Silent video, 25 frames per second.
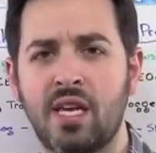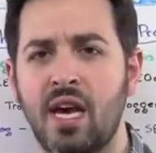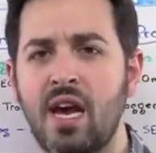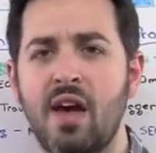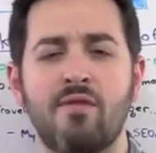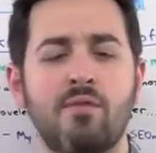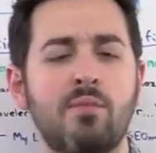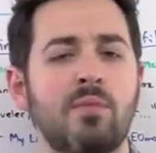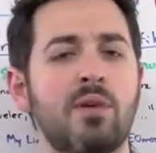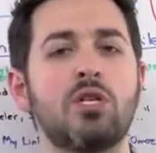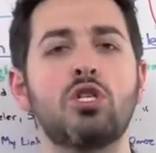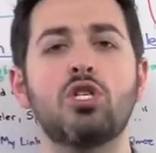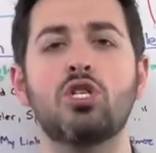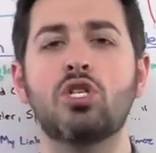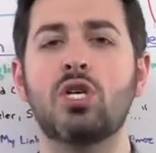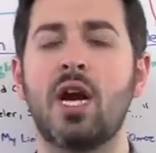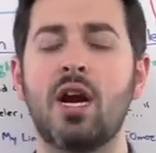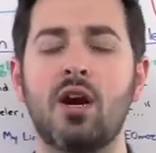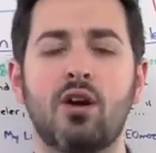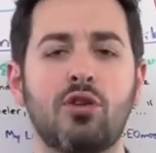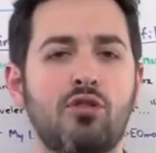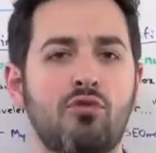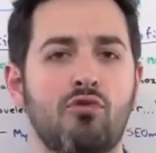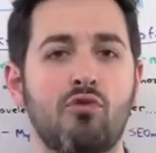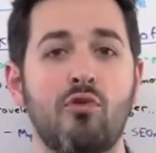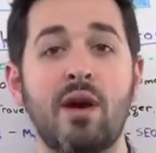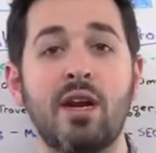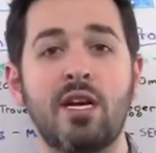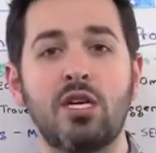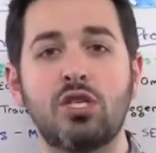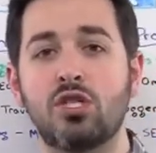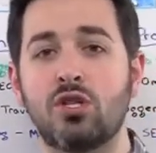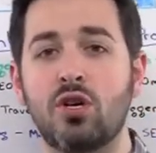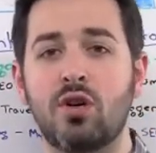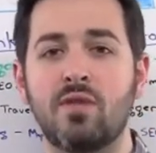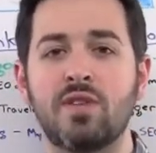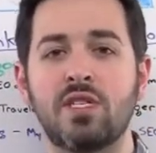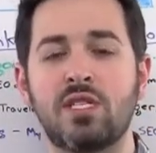They haven't been shared through any
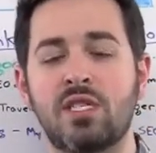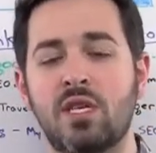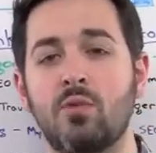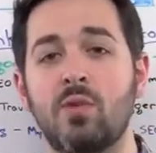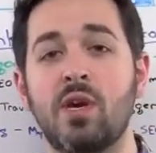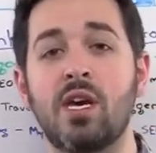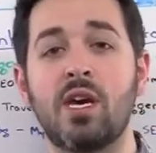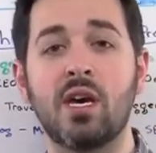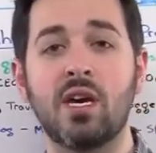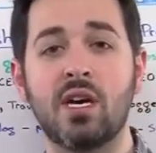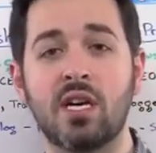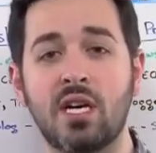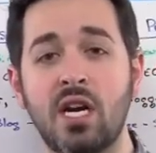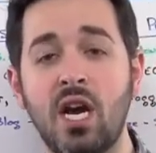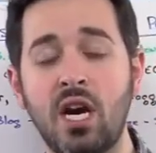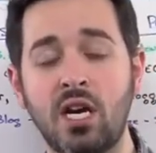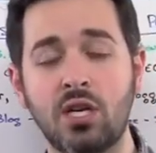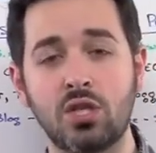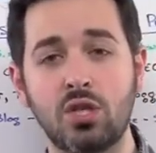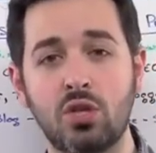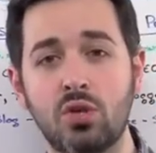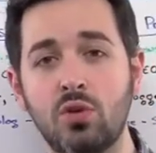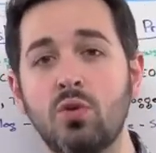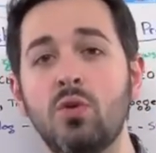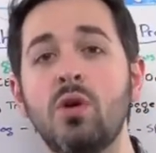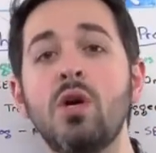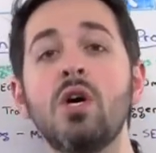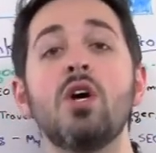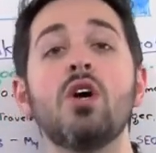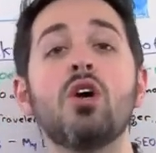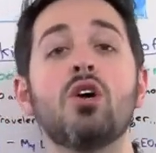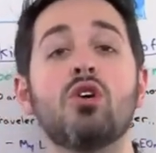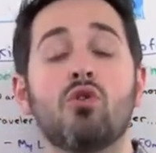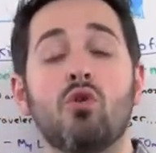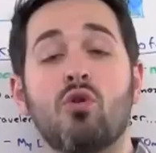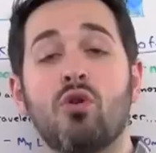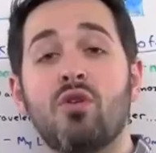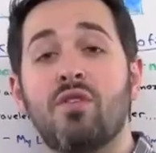service that we can connect to,
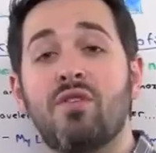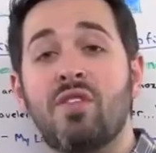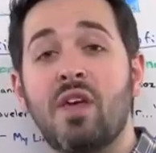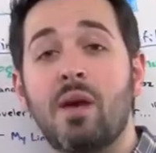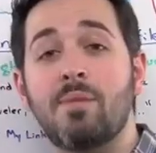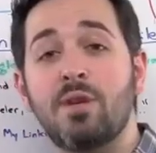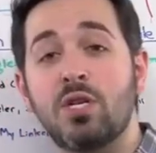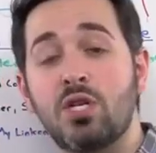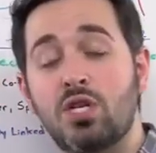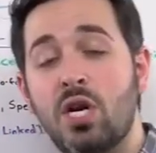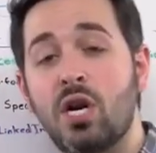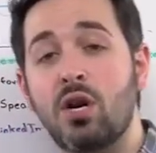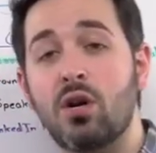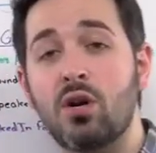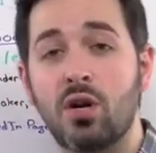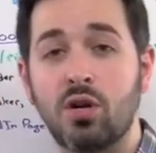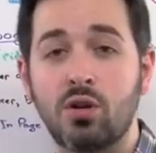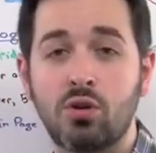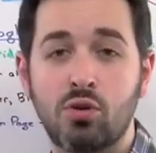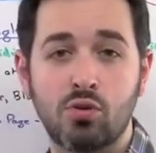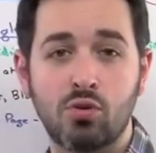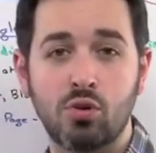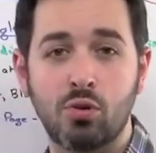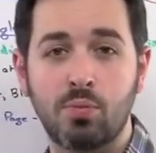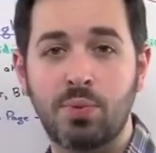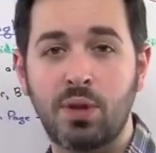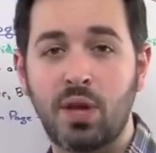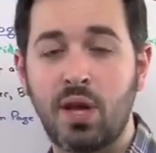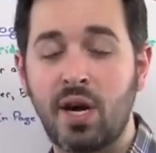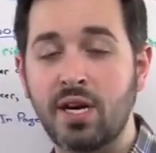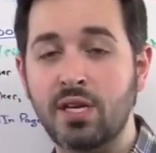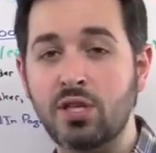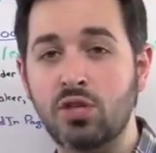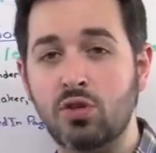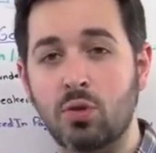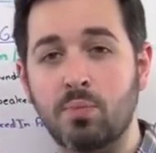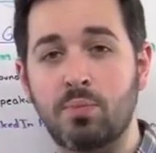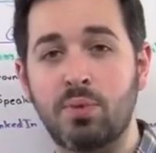nor have they been shared on Google
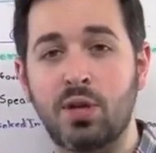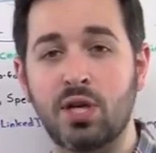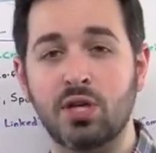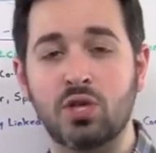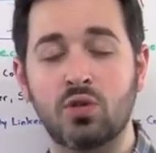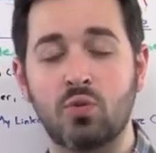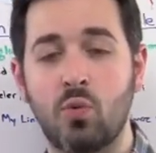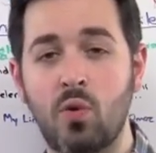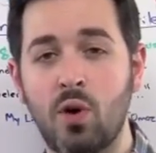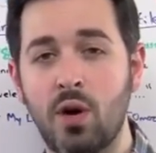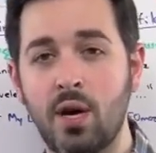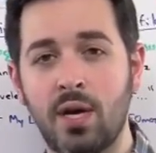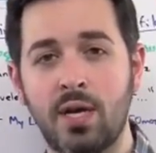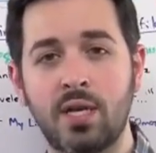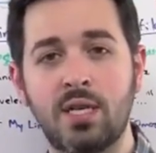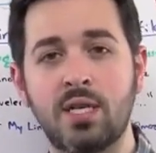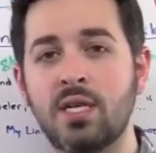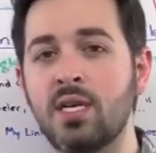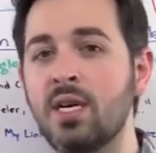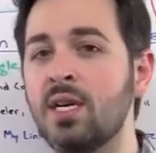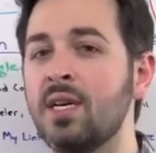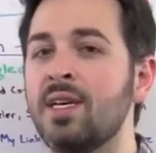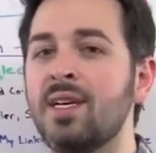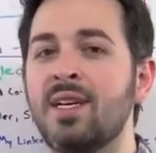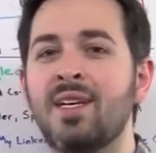Plus or Plus One.